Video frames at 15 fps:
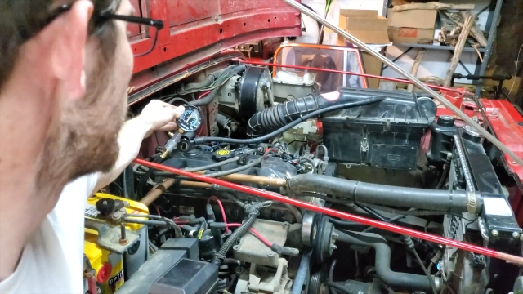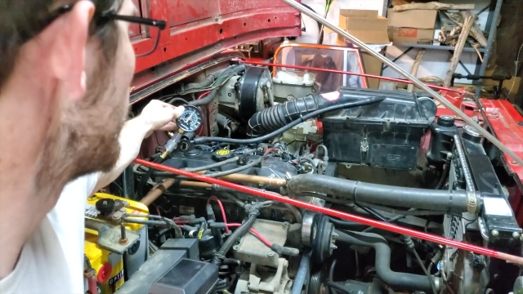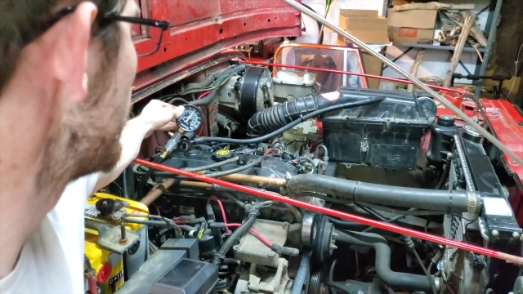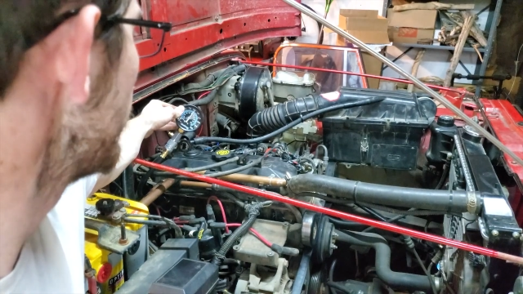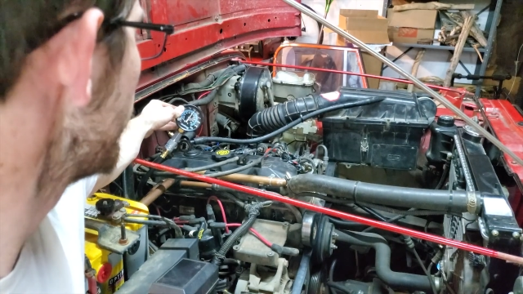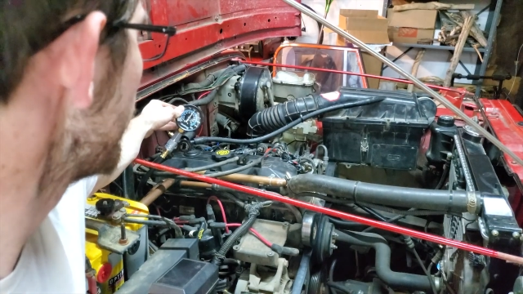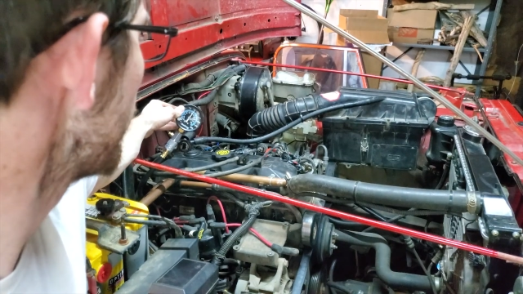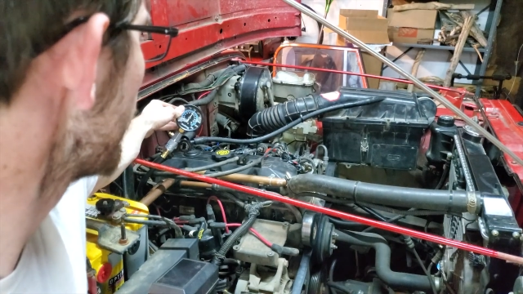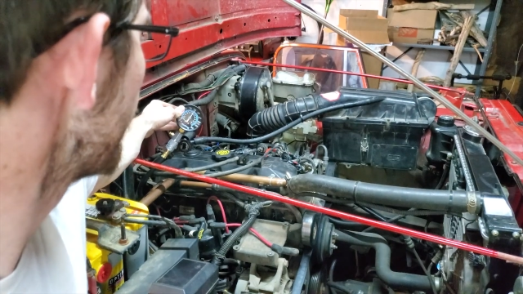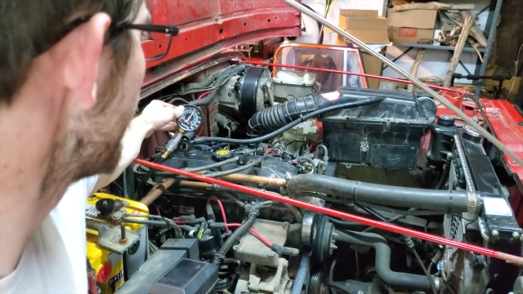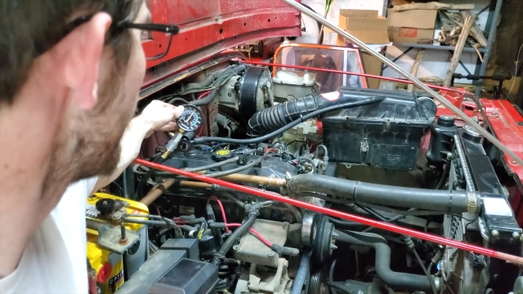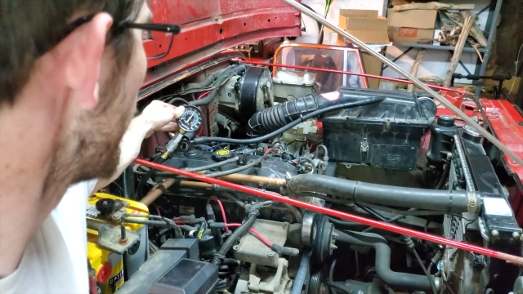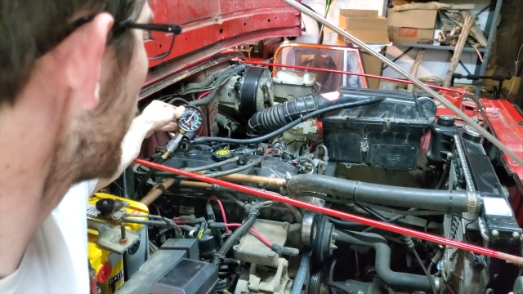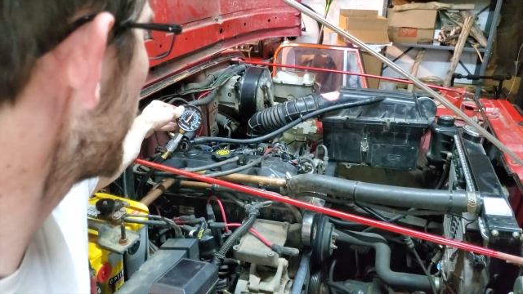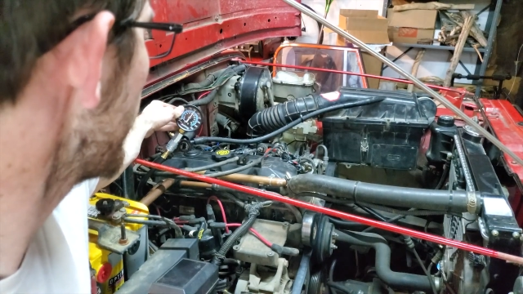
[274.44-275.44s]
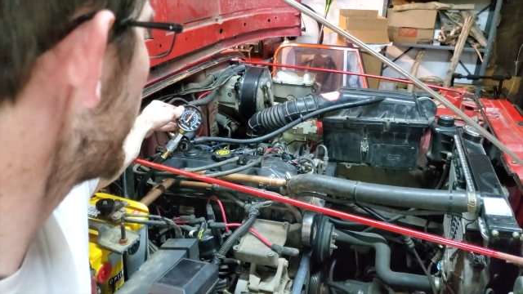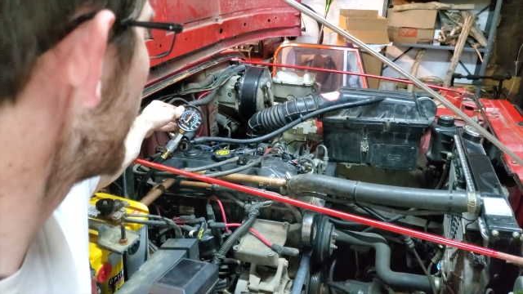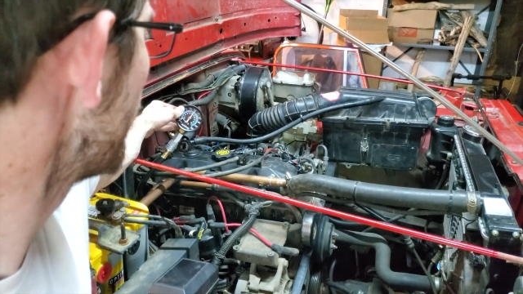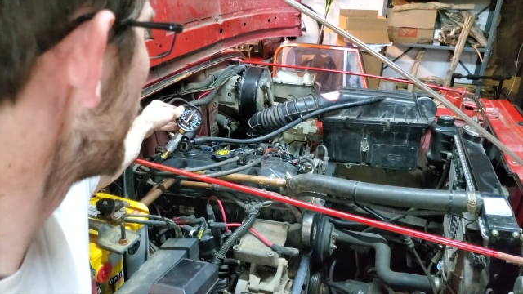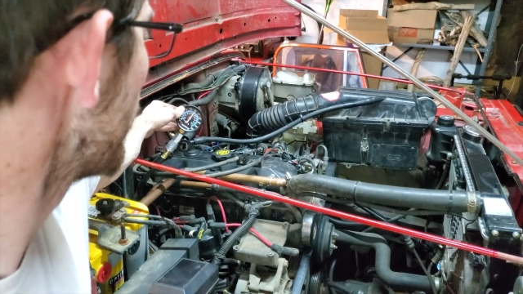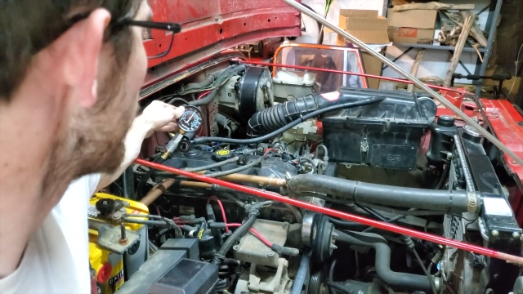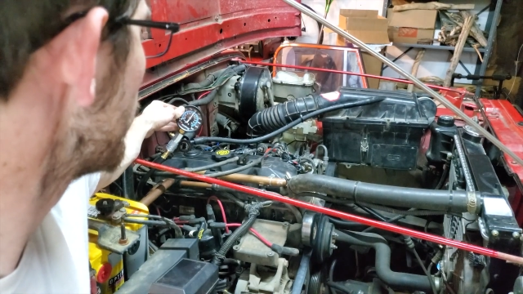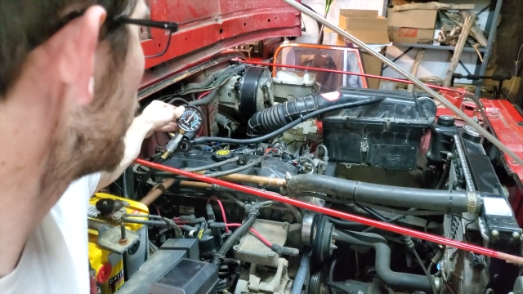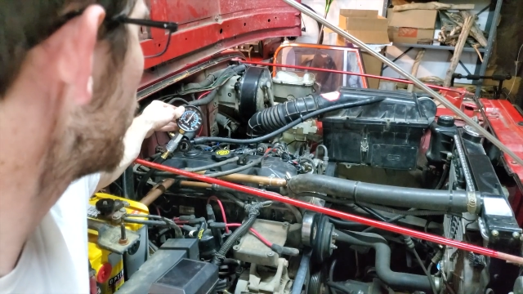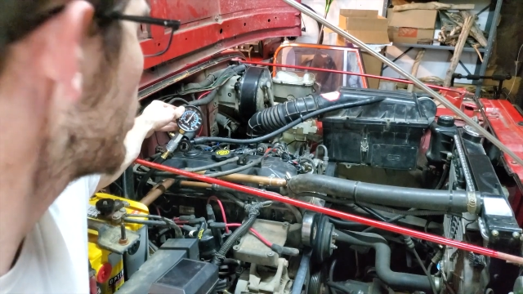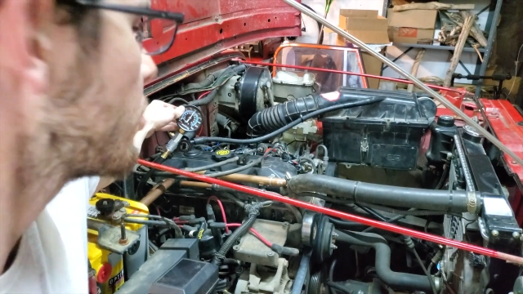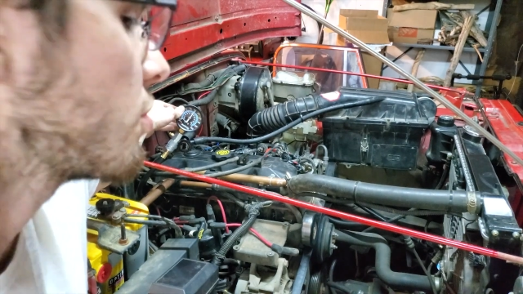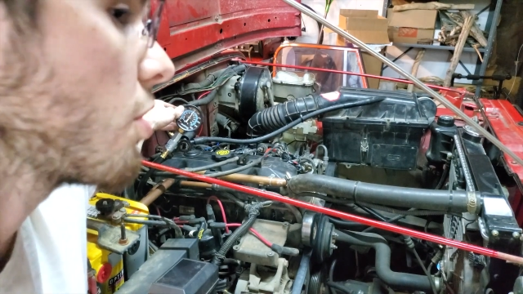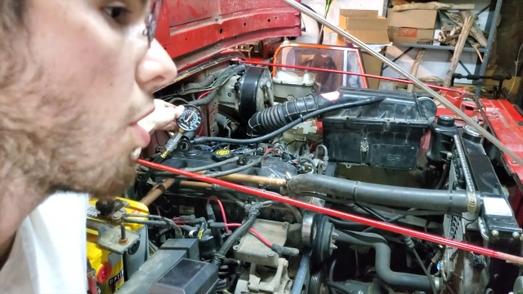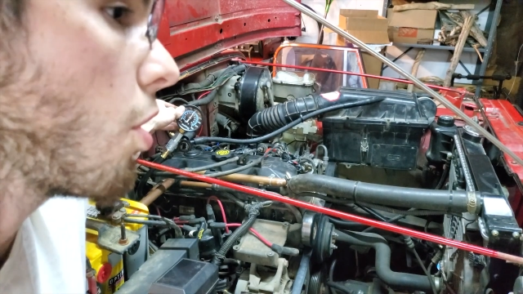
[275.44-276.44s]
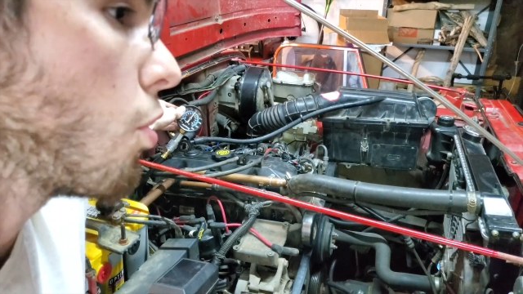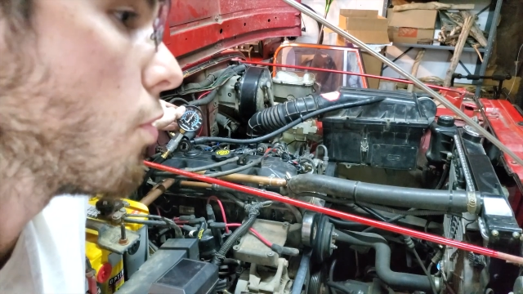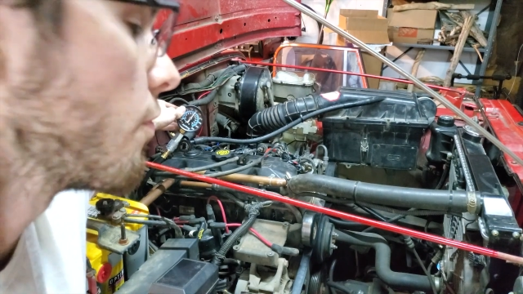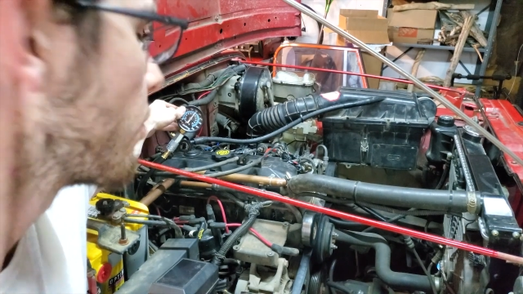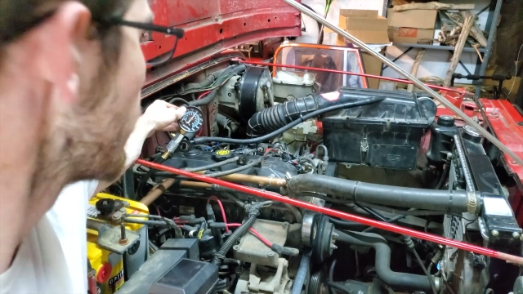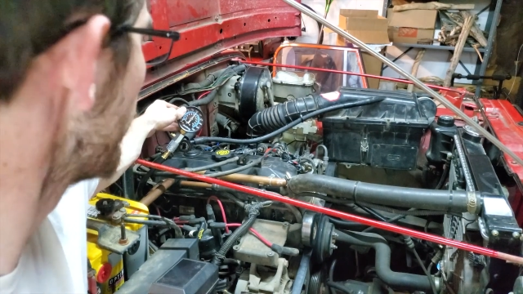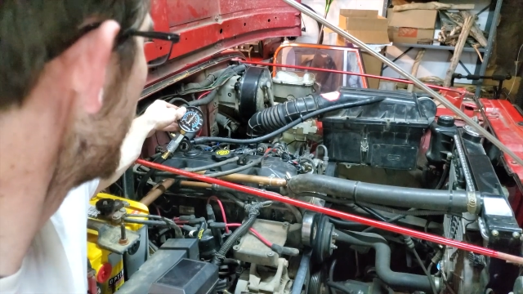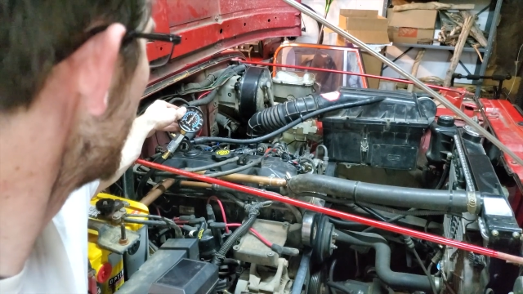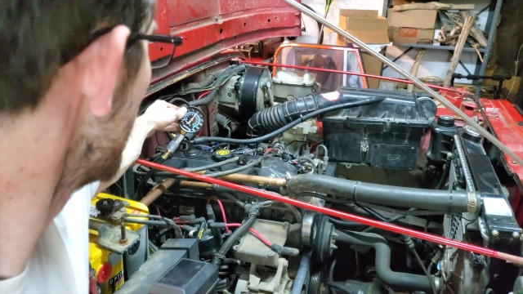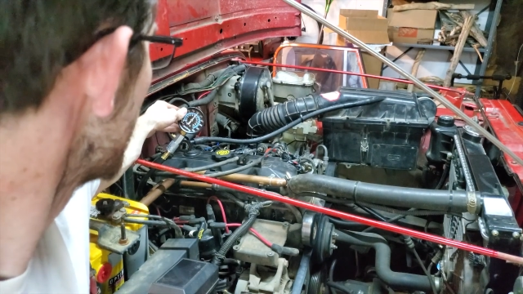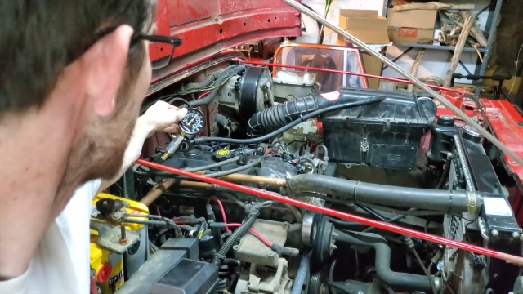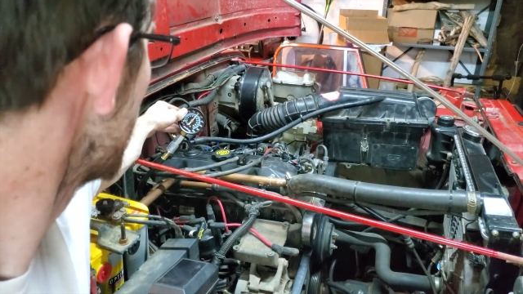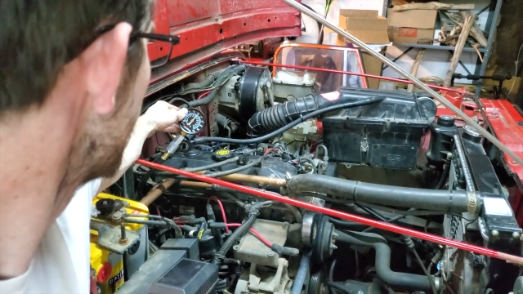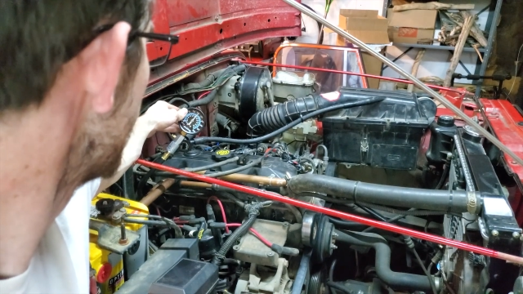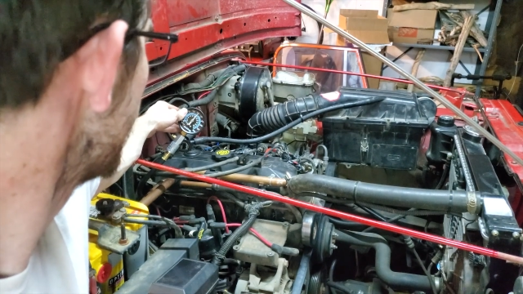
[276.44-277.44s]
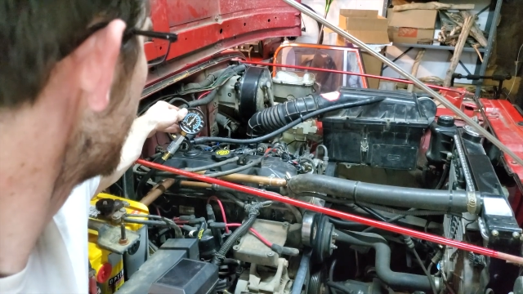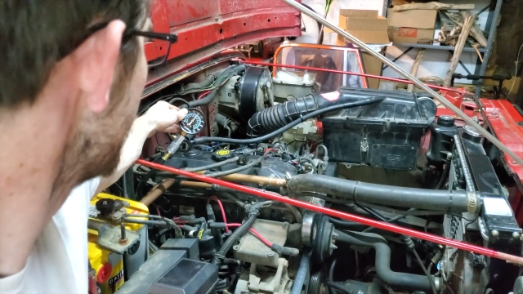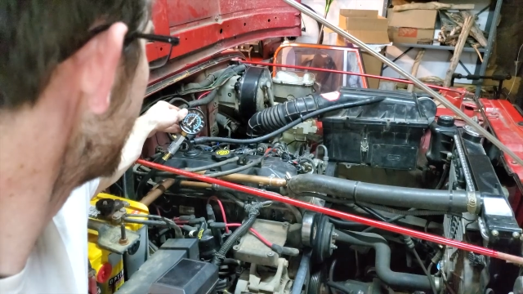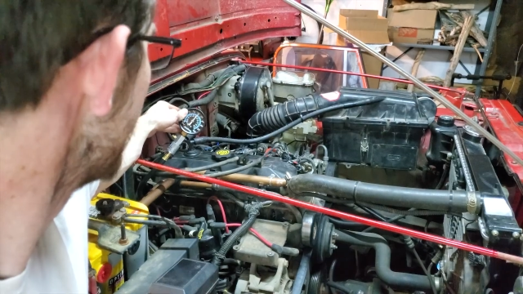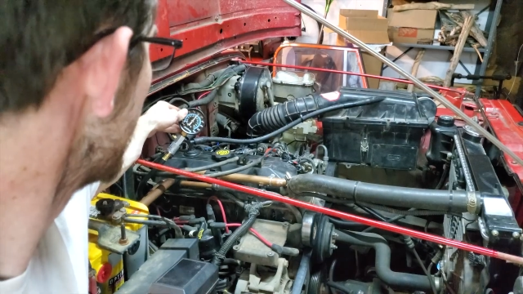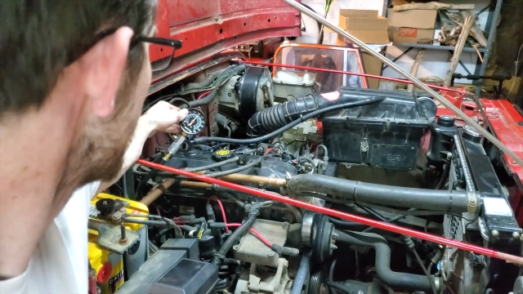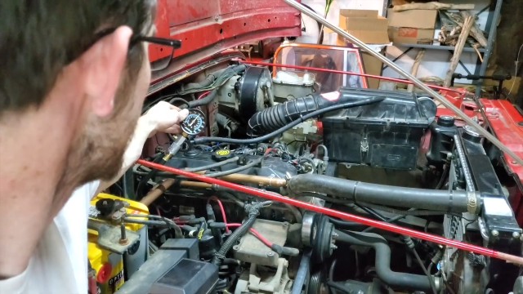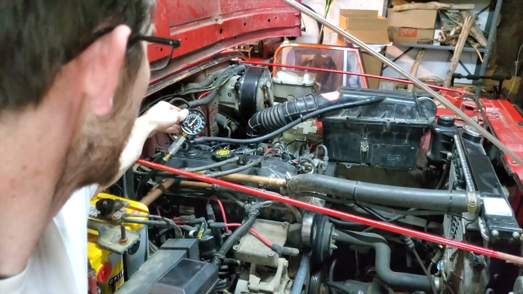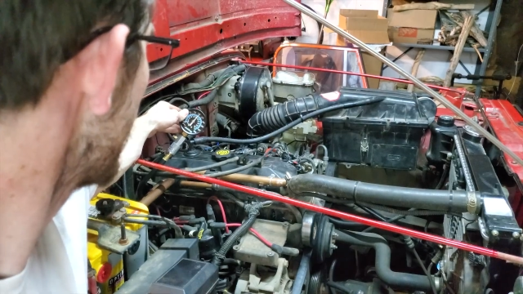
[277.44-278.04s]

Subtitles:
[unreadable: no face in view]